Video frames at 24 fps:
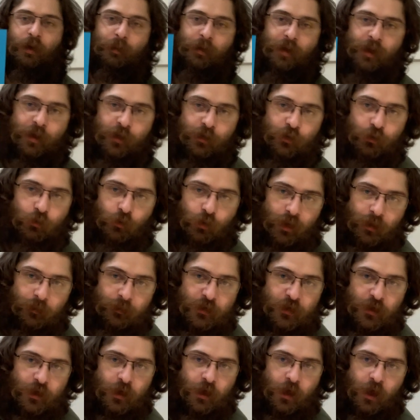my hand
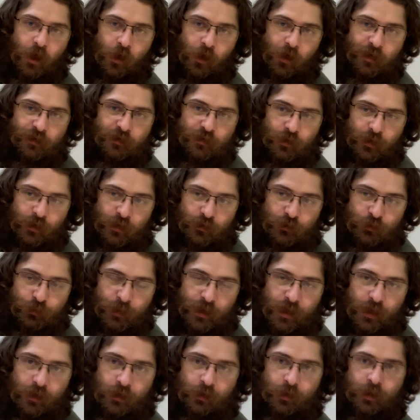cramps. All right, so there's
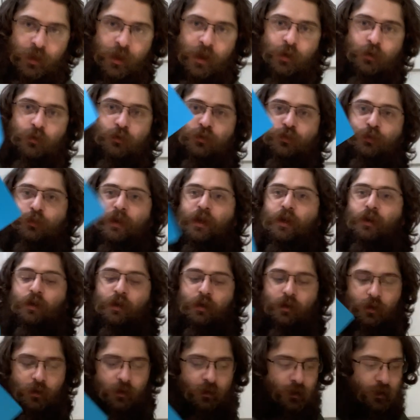we
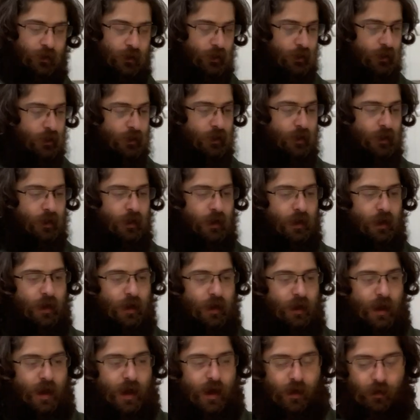are.
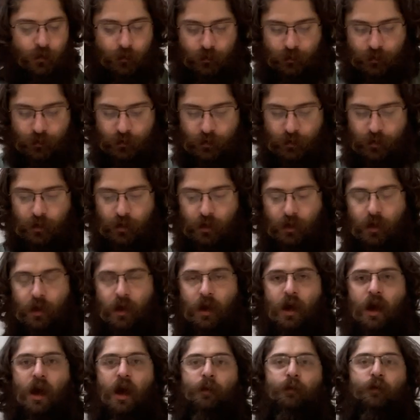Now,
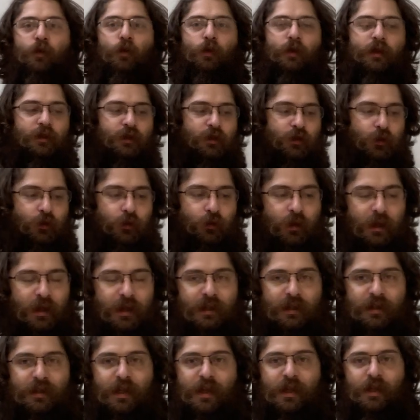I'm going to
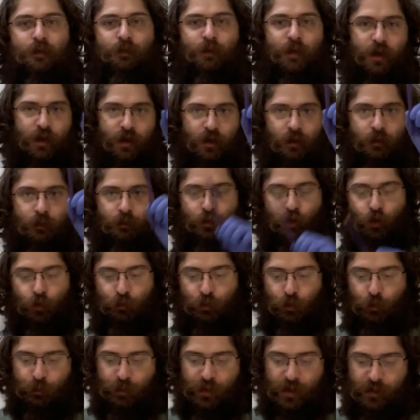take my
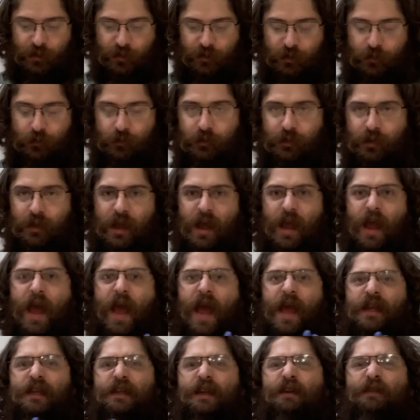purple pencil
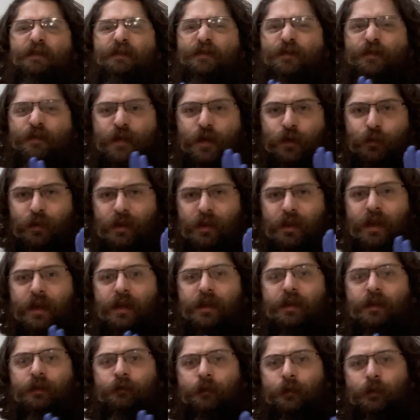and very
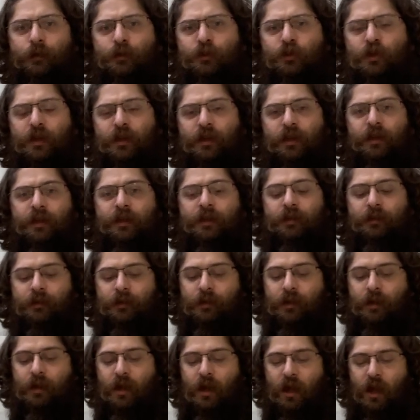lightly, very gently,
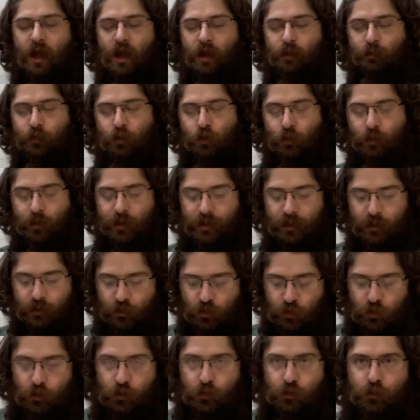I'm going
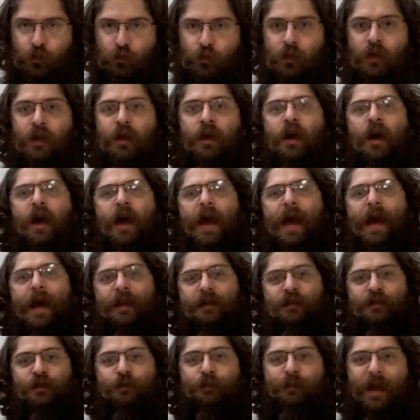to
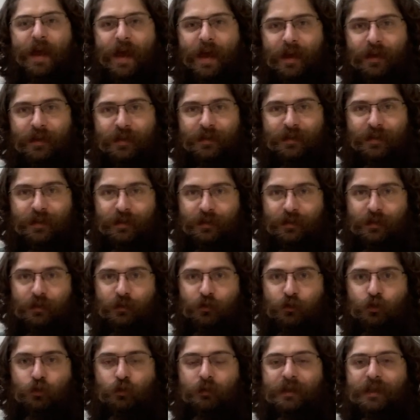add some accent
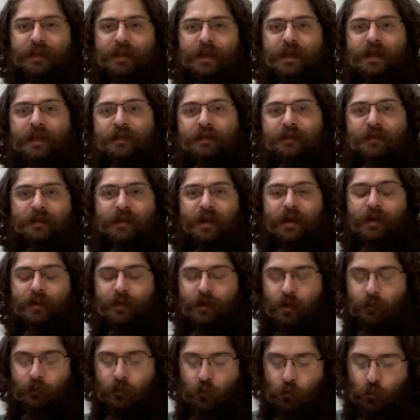to the inside
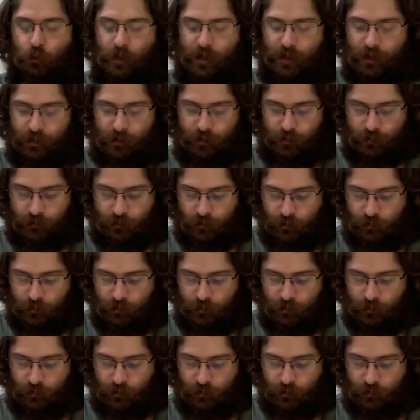of the wing,